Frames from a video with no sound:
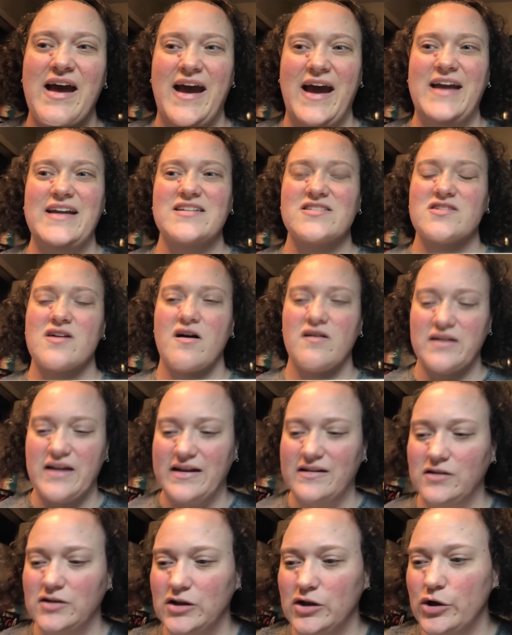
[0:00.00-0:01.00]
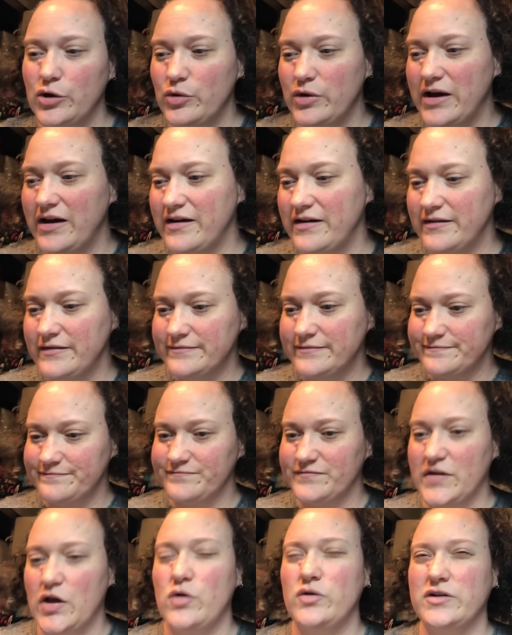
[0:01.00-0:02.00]
and it's called like Luna.
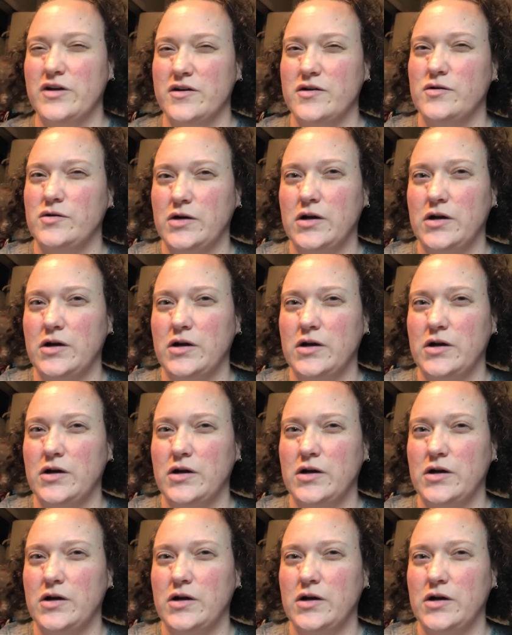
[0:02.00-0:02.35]
Hold on.